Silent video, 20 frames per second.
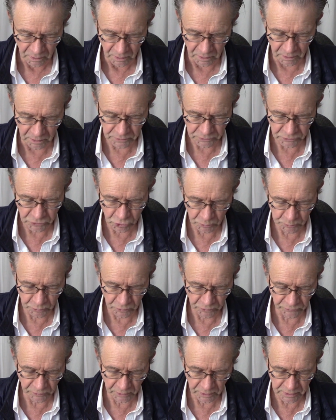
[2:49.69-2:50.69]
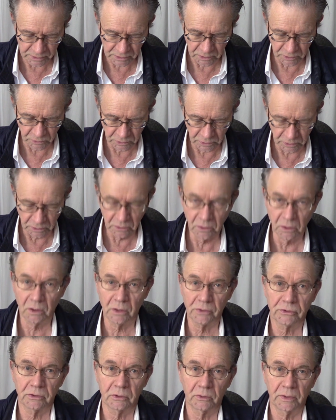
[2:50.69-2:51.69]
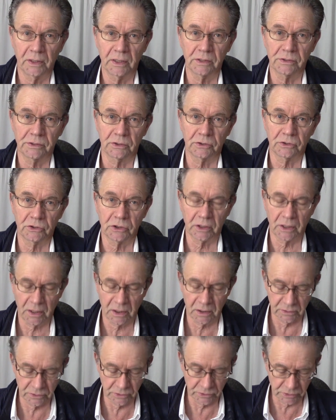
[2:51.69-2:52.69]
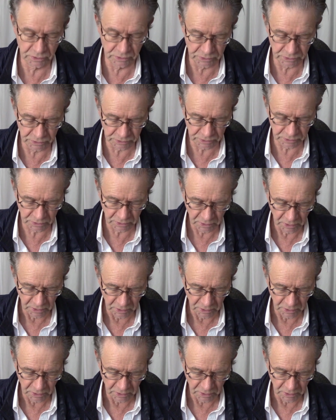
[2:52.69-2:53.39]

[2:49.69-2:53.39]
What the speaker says: Unsupervised learning also has its challenges.